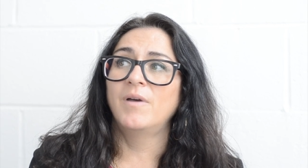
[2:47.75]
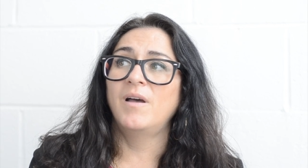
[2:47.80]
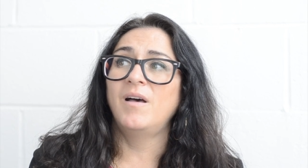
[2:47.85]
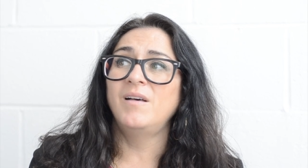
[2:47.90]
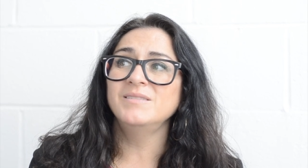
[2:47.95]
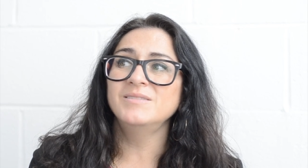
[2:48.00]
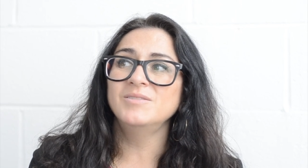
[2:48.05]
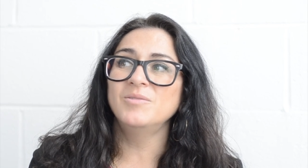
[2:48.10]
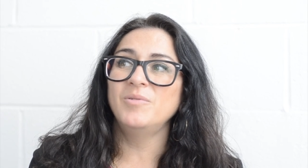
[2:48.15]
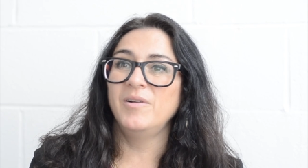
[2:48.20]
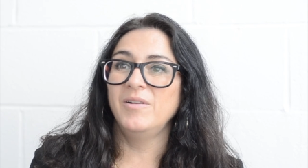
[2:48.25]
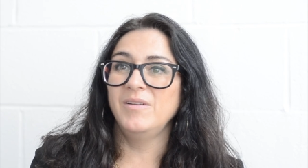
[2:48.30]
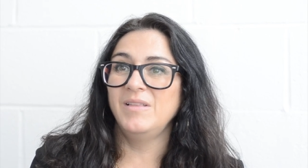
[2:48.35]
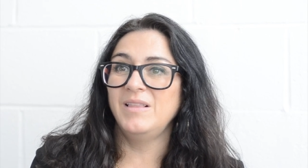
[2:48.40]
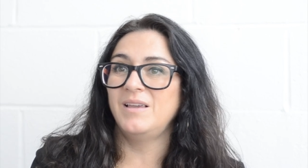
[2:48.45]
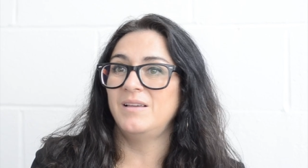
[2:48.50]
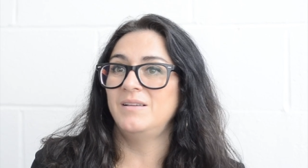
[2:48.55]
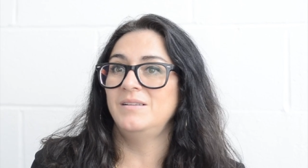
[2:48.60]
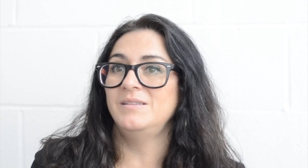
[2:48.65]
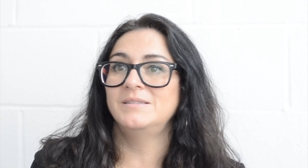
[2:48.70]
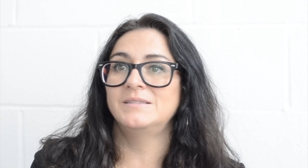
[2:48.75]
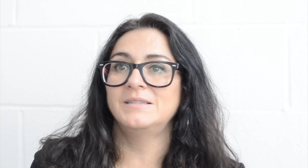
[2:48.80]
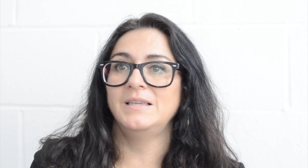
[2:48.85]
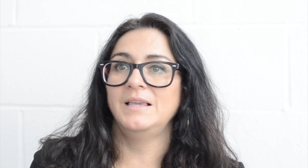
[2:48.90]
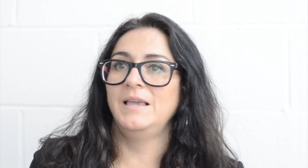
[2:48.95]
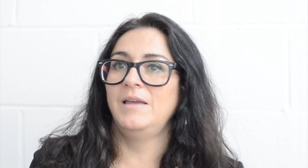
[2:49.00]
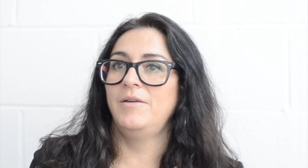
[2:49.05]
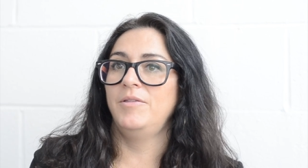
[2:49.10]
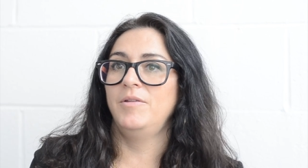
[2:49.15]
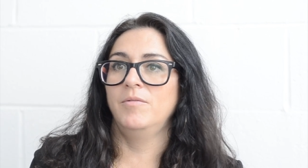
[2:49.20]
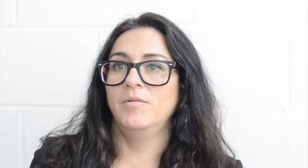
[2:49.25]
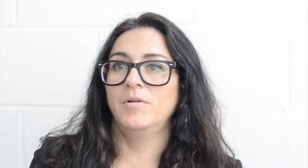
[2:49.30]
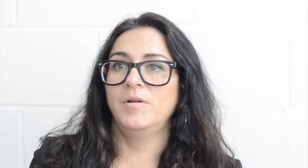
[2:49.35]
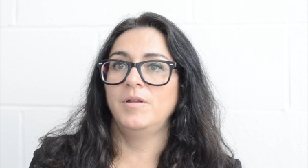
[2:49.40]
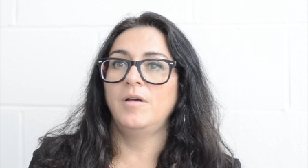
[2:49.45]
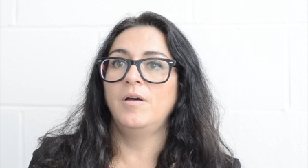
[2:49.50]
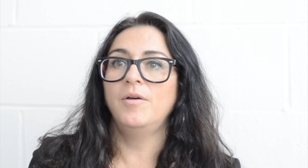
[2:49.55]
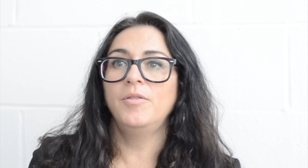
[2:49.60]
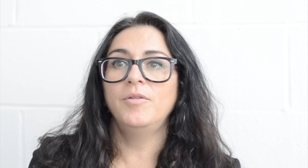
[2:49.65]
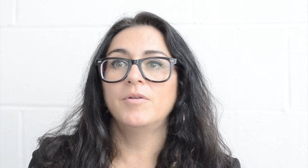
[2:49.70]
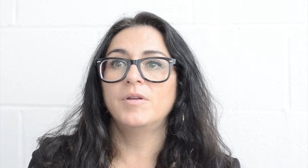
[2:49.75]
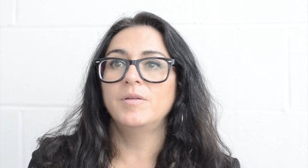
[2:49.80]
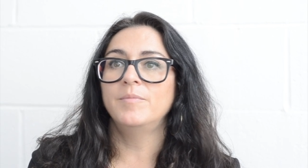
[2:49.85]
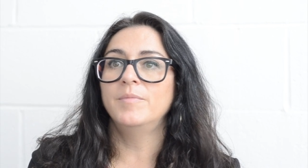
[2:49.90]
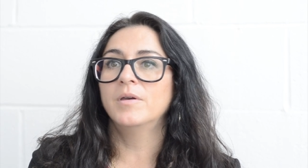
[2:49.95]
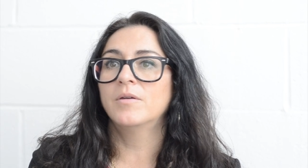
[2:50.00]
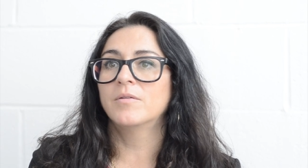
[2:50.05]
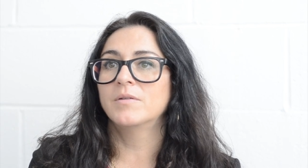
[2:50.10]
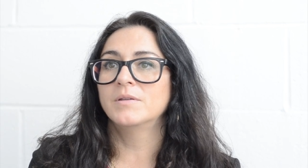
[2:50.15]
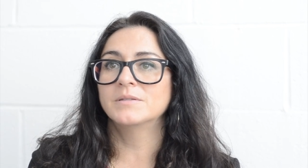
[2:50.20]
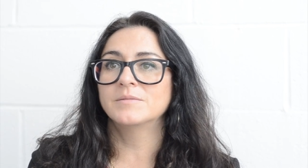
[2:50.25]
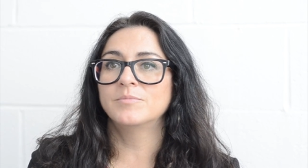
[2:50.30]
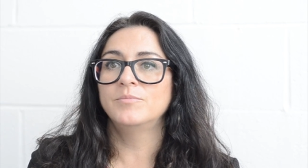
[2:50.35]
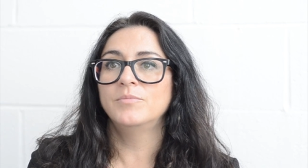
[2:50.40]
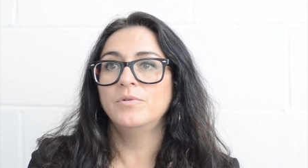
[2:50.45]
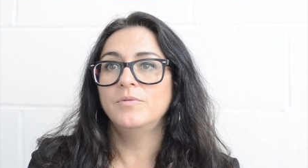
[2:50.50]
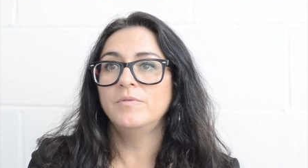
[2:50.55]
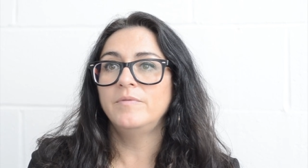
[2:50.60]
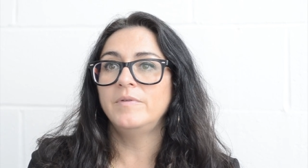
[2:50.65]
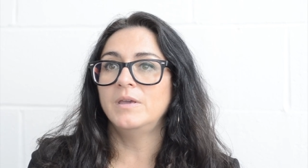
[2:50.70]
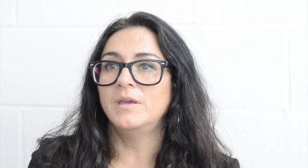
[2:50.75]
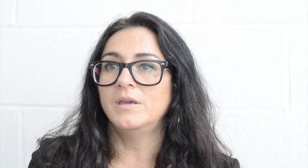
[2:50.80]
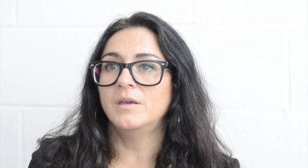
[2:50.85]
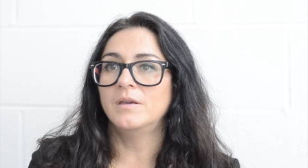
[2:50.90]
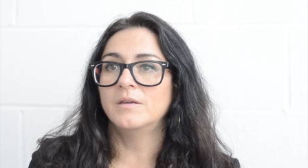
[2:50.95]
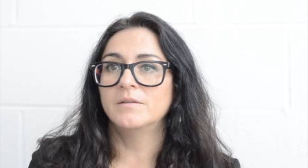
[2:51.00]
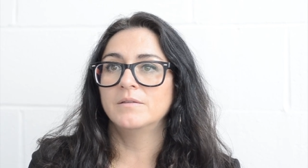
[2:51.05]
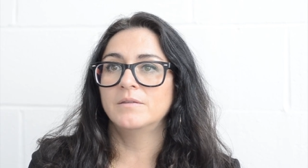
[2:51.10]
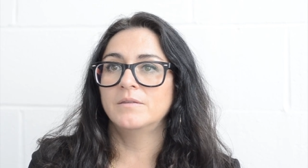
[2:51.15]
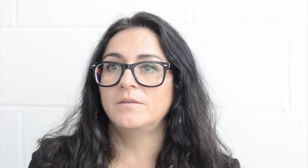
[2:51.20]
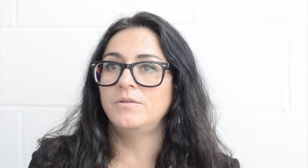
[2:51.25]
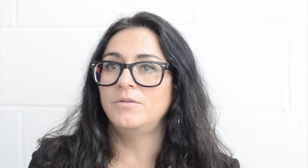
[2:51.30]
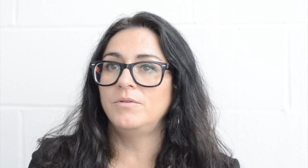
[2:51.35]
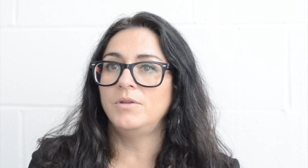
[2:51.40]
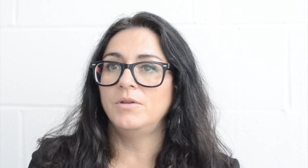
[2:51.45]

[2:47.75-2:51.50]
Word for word: also early on seeing how there were other immigrants moving to New